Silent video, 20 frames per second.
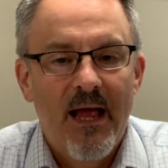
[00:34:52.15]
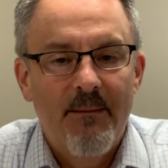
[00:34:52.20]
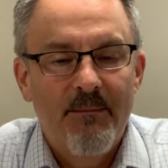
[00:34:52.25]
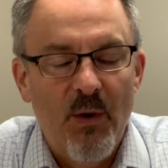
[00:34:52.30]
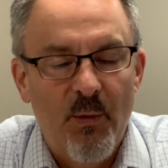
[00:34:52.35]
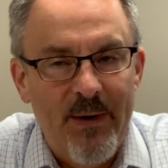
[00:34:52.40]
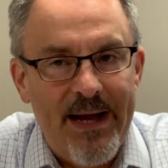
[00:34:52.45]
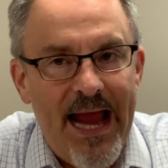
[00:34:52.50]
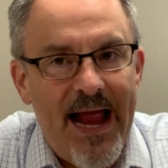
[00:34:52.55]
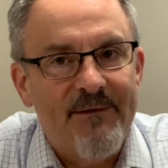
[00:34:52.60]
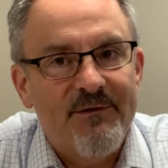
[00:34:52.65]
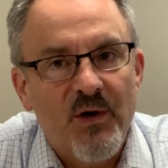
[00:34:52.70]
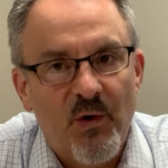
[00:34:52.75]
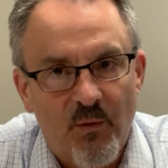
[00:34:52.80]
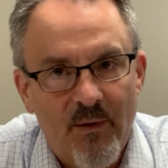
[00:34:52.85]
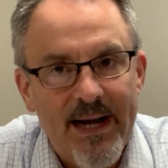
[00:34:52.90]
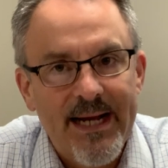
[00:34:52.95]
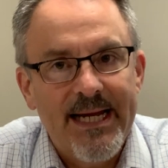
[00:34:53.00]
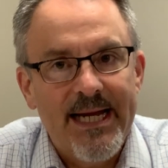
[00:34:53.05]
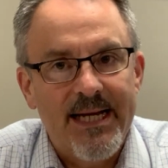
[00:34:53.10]
but we have to
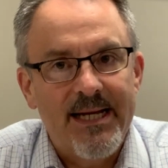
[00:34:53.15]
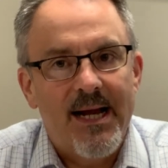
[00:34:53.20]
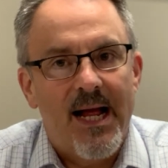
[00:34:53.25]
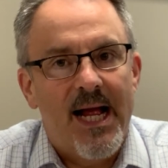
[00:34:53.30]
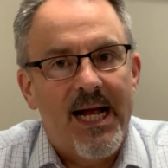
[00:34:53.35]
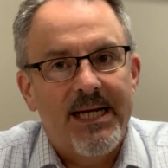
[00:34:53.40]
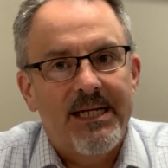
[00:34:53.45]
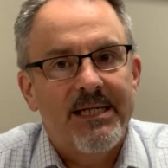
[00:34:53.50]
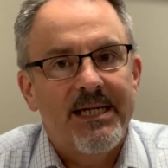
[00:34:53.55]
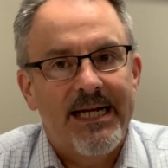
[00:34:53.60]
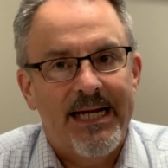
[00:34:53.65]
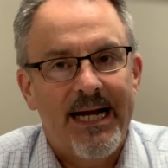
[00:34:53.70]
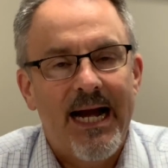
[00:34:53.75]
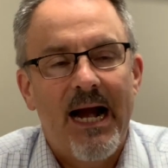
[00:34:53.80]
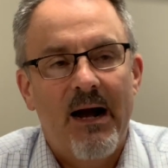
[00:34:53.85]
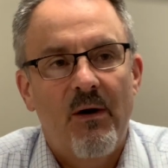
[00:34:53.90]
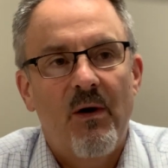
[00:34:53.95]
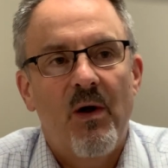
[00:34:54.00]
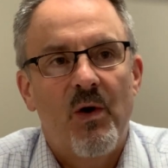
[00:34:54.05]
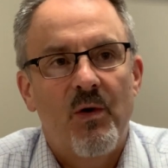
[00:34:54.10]
recognize in
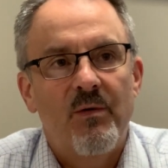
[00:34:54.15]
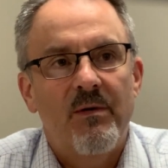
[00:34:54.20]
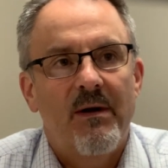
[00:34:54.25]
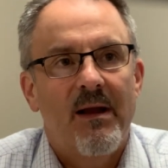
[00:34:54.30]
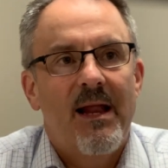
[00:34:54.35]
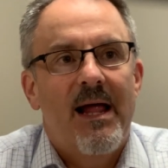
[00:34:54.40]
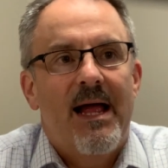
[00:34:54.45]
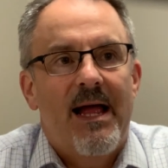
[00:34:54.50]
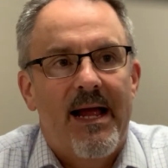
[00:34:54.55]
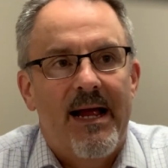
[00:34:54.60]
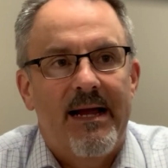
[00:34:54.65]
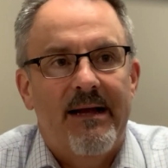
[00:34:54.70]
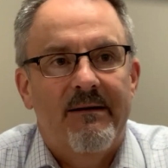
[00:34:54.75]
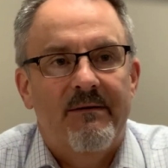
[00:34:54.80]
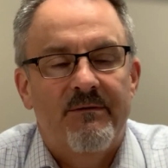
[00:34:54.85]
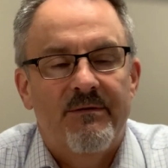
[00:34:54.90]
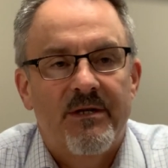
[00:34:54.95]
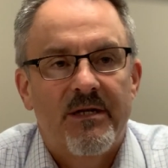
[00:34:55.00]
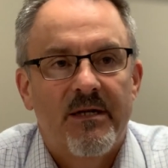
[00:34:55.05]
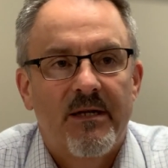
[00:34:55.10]
our own
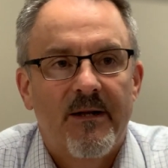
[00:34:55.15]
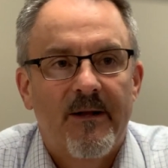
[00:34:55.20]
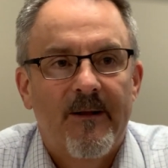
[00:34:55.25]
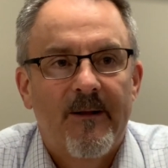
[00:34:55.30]
lives